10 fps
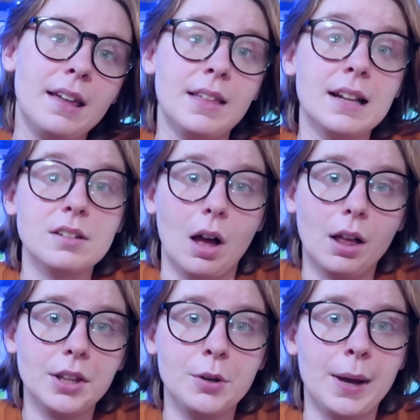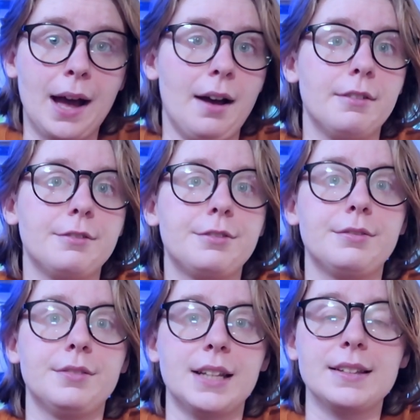And that's all you
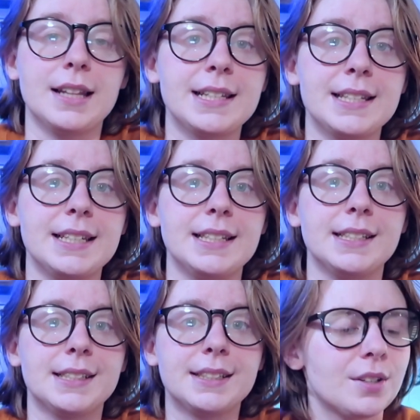have. That's it.